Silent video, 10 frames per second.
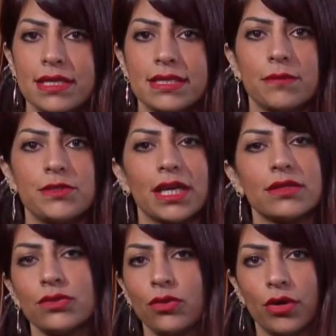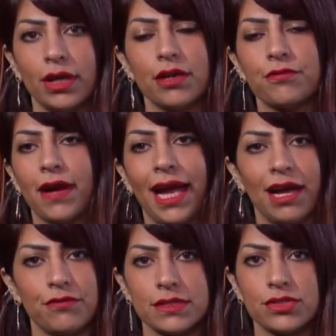subject, or if I
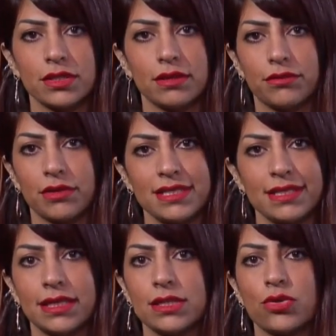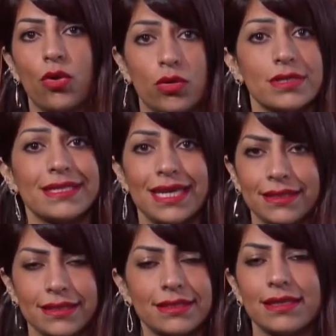haven't written it or said
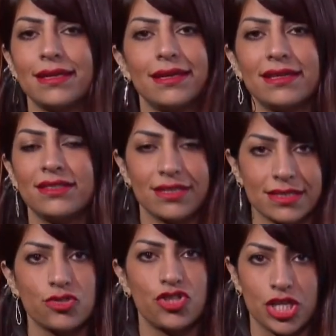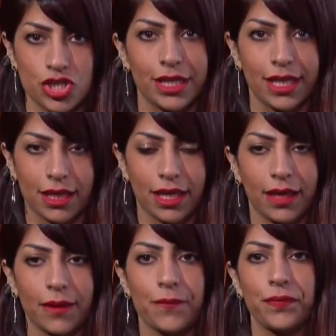it, it doesn't change anything.
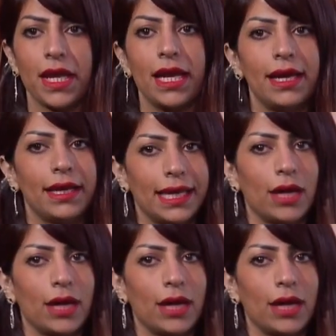Now,